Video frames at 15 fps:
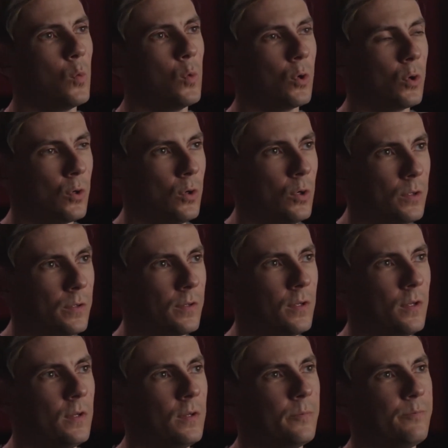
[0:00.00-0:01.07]
a world
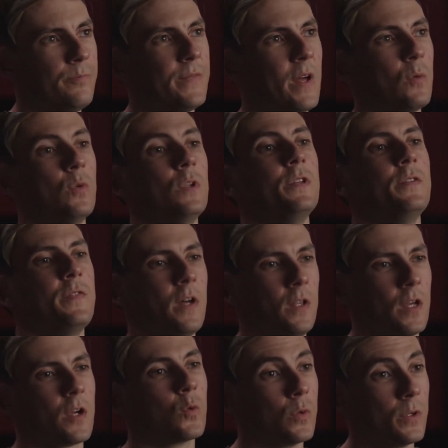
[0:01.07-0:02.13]
that really
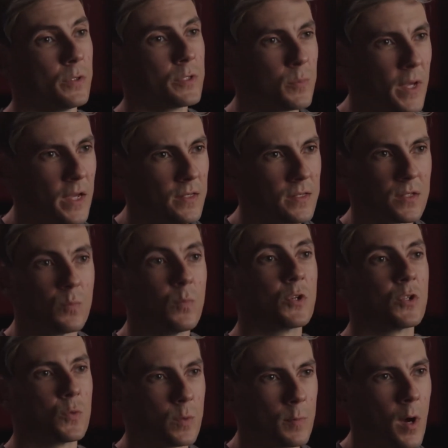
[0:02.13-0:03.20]
felt like a real space as
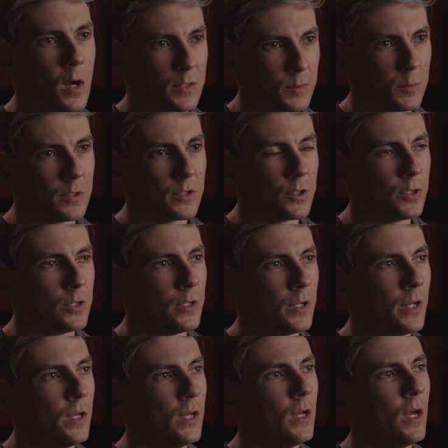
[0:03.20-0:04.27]
much as we possibly could